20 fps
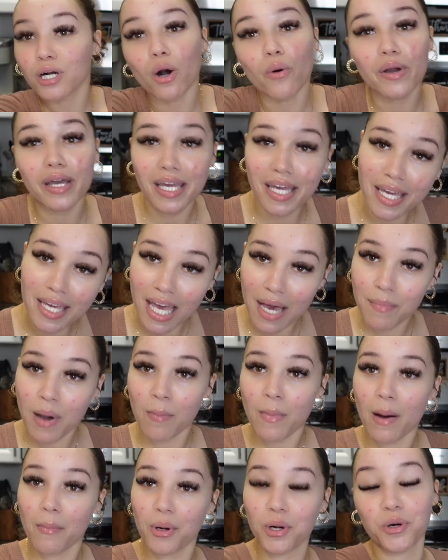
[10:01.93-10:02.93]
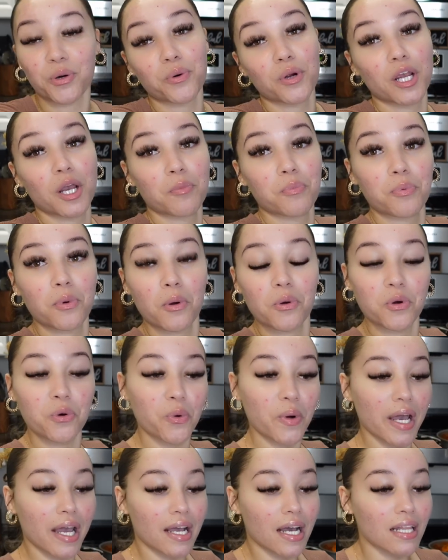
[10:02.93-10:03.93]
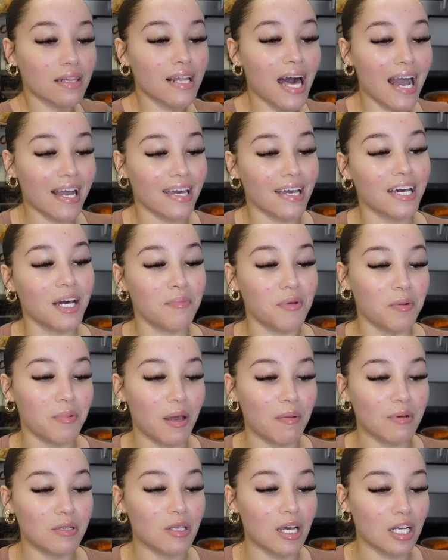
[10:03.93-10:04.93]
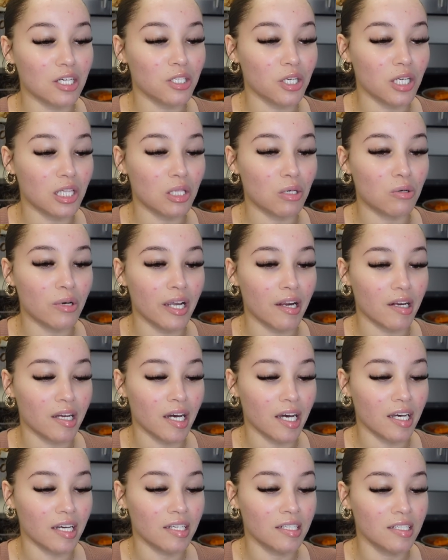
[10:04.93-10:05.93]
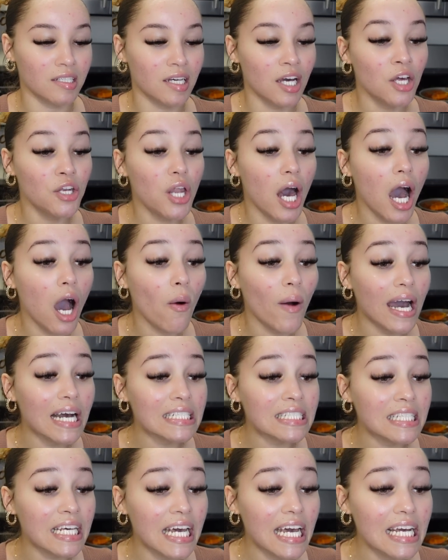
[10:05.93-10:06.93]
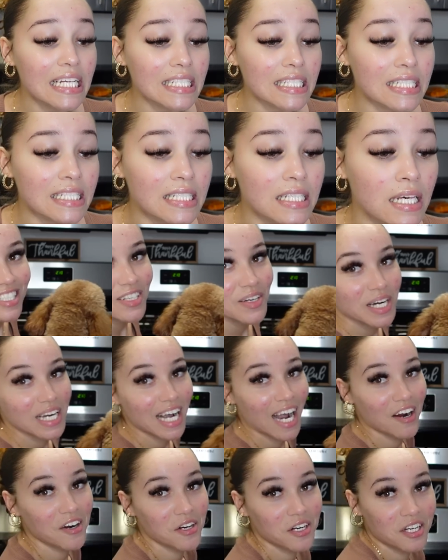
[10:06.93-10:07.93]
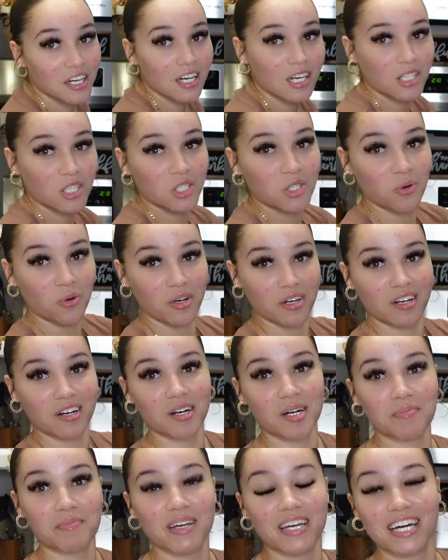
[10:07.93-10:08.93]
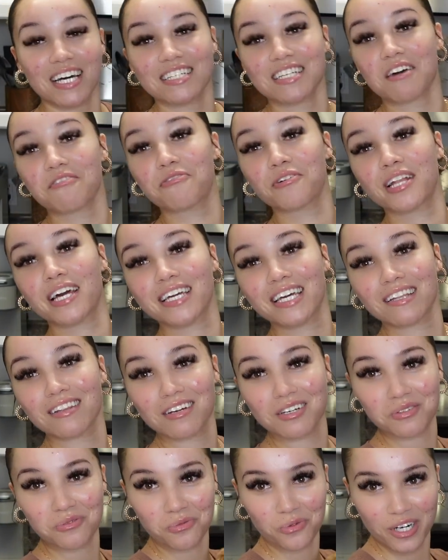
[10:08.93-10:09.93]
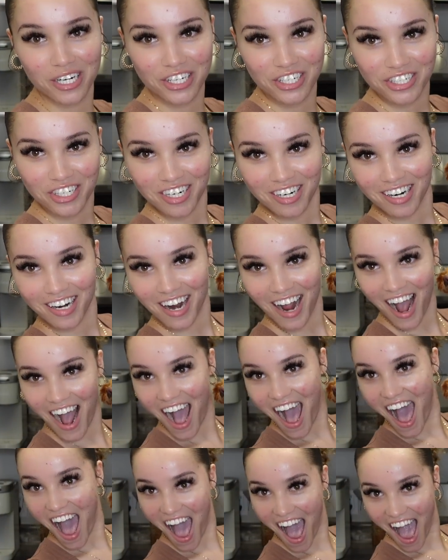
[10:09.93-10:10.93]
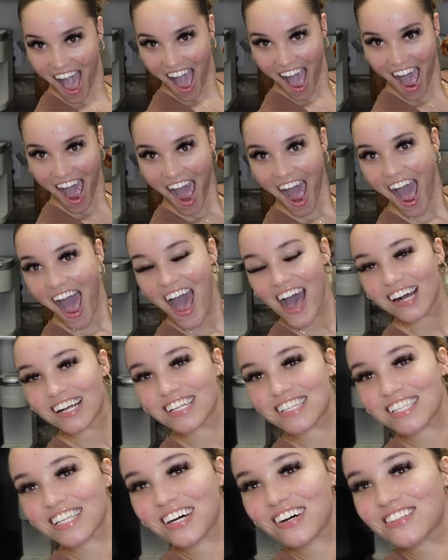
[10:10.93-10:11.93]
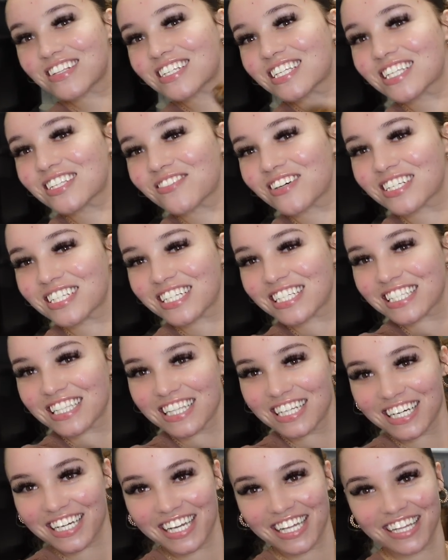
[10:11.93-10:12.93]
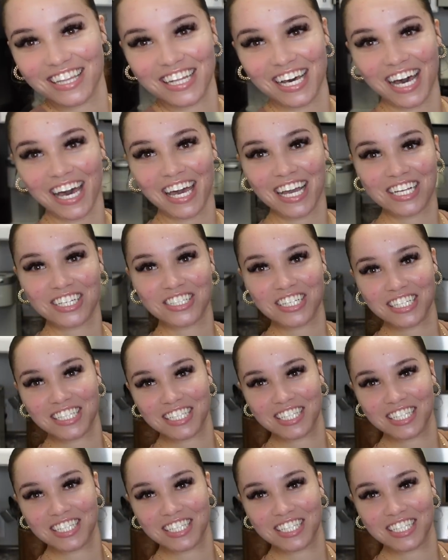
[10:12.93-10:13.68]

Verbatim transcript: go eat at my mama crib real quick. Locket, come here, baby, so I can show you a little haircut. No essence! So I got her cut shorter because I feel like it looks richer. So this is what she's looking like. She's